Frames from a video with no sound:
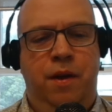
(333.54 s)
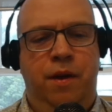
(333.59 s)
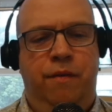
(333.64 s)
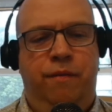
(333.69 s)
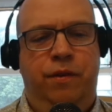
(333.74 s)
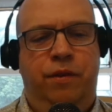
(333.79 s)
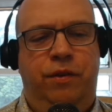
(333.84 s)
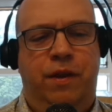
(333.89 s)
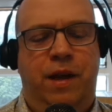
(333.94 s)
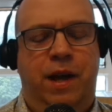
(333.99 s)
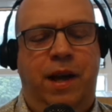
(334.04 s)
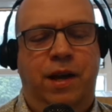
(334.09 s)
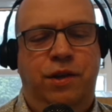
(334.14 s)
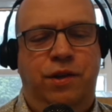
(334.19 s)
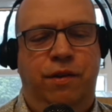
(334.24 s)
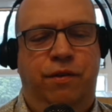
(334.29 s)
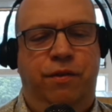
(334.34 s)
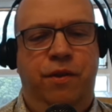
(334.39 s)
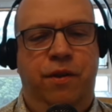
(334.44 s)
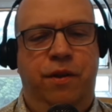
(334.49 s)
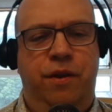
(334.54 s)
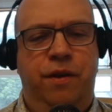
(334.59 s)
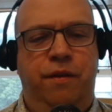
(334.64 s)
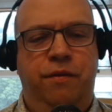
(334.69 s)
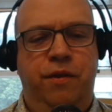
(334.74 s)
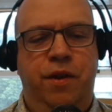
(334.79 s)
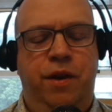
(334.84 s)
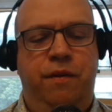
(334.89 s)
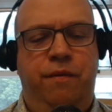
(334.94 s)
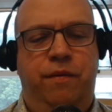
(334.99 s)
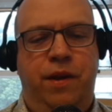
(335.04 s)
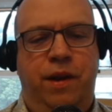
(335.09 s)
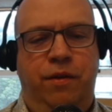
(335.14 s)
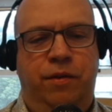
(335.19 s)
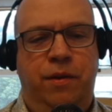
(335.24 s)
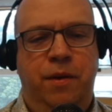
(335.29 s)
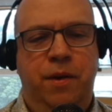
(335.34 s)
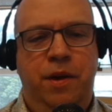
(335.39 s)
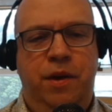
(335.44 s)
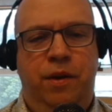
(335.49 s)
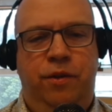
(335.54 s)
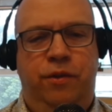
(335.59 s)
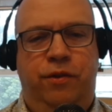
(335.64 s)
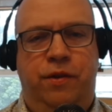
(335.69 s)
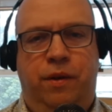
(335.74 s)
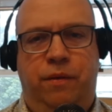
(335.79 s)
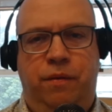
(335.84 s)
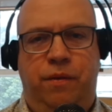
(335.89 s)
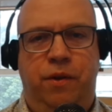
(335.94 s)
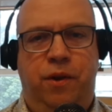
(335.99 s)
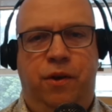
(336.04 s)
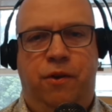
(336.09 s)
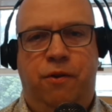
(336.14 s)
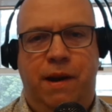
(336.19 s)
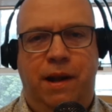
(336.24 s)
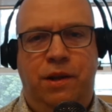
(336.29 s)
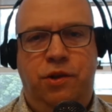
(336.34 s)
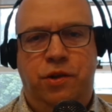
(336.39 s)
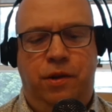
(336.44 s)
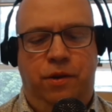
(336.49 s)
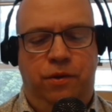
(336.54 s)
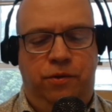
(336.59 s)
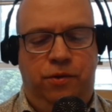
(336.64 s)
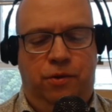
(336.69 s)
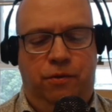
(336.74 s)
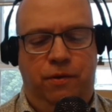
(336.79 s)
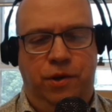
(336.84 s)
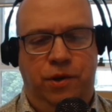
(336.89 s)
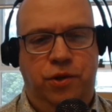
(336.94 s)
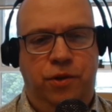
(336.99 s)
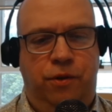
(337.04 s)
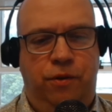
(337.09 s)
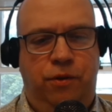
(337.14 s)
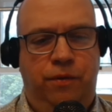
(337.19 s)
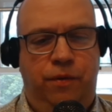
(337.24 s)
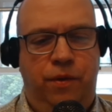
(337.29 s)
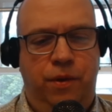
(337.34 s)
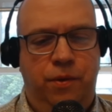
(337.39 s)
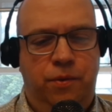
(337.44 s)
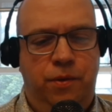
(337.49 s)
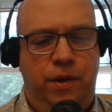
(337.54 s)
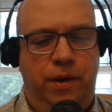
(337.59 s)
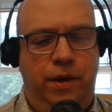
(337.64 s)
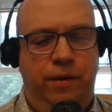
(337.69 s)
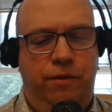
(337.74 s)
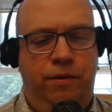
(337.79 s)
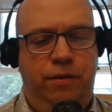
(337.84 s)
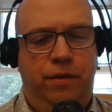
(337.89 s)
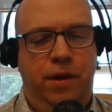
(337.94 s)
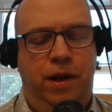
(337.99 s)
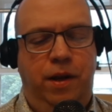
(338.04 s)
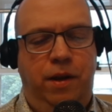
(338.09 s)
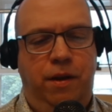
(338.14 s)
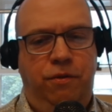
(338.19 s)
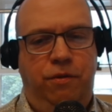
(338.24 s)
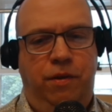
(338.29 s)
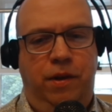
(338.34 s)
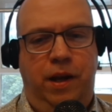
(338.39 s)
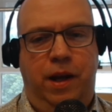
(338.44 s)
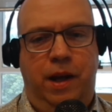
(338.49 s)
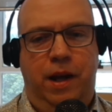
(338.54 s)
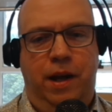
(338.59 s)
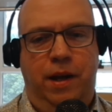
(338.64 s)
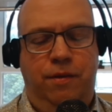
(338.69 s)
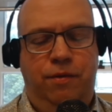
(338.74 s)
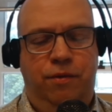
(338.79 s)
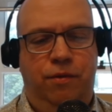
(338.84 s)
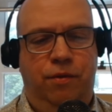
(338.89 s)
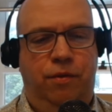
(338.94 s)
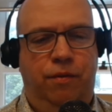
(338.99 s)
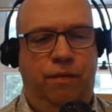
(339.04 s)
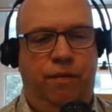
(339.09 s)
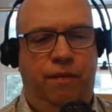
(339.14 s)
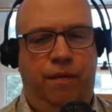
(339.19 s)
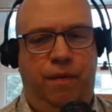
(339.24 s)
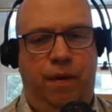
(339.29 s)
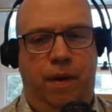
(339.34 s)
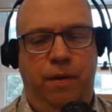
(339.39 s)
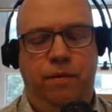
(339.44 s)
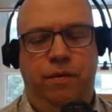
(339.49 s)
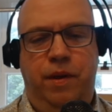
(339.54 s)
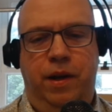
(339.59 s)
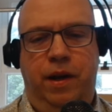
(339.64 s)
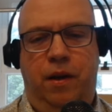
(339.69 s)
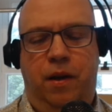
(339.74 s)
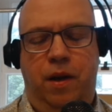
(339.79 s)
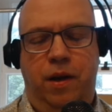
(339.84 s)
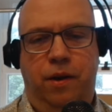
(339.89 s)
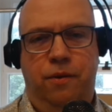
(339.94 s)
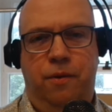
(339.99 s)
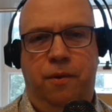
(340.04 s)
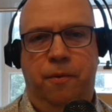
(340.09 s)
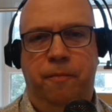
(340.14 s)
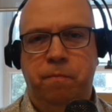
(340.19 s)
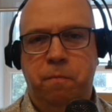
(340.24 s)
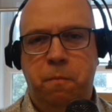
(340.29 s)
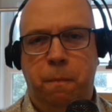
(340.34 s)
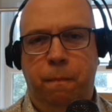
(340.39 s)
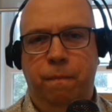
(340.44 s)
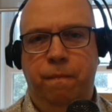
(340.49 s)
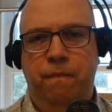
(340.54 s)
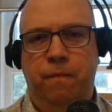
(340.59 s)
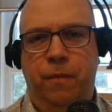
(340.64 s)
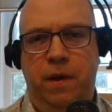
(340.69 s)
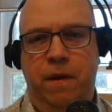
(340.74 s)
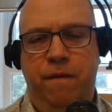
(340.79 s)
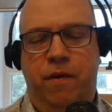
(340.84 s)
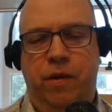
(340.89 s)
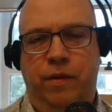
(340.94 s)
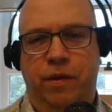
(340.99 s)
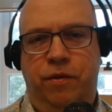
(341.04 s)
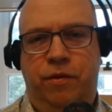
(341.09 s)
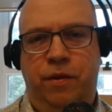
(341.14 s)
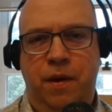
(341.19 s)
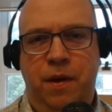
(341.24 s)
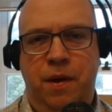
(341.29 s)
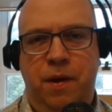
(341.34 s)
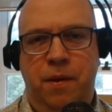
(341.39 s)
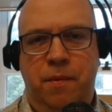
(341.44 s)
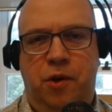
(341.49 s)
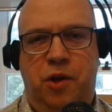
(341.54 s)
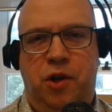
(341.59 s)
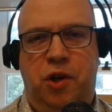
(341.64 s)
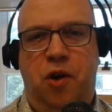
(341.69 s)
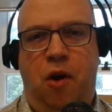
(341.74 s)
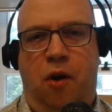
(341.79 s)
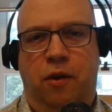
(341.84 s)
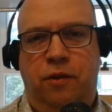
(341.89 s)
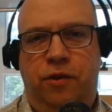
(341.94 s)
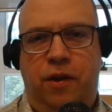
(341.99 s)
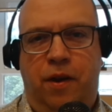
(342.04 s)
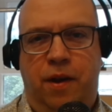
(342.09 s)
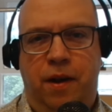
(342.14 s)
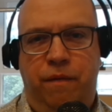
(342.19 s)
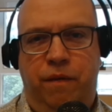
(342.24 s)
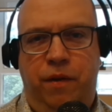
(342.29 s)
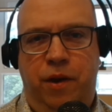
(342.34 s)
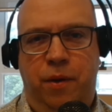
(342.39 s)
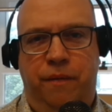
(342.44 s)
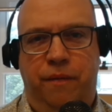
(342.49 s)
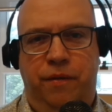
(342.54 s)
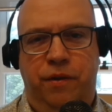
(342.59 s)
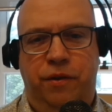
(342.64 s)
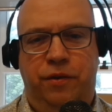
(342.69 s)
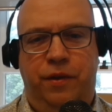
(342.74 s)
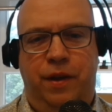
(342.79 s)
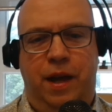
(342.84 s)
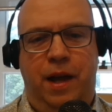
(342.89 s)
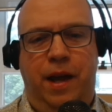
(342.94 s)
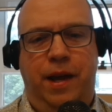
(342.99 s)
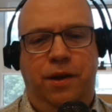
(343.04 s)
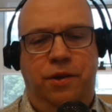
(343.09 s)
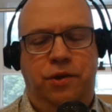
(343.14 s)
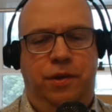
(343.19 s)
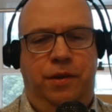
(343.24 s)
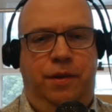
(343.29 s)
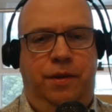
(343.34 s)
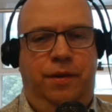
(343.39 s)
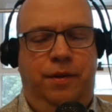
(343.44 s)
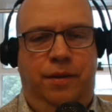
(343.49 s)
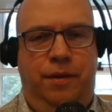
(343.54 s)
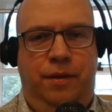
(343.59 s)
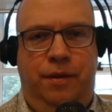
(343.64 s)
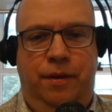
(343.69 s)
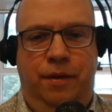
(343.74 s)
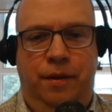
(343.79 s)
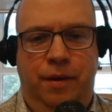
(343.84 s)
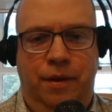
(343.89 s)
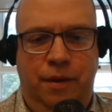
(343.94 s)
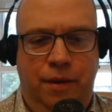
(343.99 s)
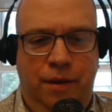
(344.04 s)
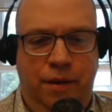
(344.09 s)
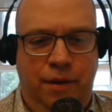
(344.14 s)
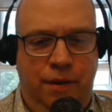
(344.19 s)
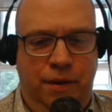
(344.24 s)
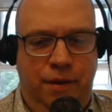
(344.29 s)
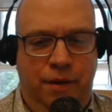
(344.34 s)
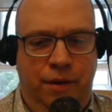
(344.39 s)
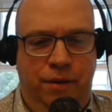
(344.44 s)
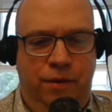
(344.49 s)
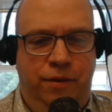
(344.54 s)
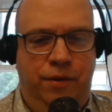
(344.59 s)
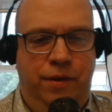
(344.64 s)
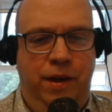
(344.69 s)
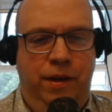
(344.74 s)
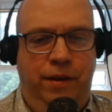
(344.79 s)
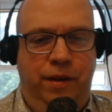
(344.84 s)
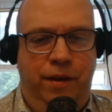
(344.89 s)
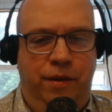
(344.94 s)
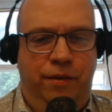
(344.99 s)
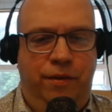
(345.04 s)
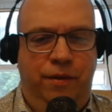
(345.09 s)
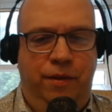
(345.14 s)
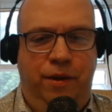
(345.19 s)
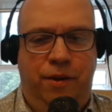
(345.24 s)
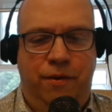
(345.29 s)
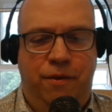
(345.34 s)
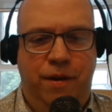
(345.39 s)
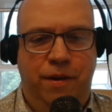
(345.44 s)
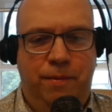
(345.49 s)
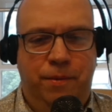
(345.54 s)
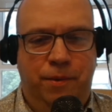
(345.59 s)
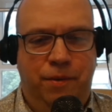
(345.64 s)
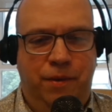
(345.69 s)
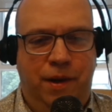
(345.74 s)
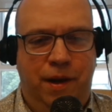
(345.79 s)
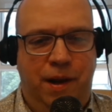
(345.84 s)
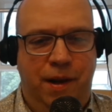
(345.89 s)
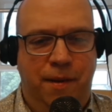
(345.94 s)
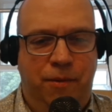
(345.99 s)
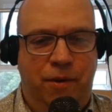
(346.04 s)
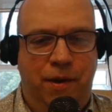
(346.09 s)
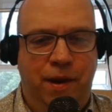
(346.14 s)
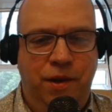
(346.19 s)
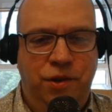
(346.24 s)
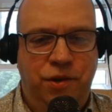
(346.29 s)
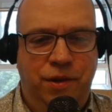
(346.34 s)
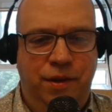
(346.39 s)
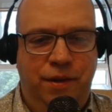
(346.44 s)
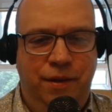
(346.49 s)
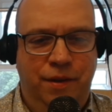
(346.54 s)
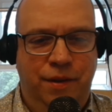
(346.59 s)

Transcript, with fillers: the stage. It's none, none of these self congratulatory shots of the audience that you usually get. It's just floating like you're, you've got this God's eye view of the stage. Seeing this incredible collaboration.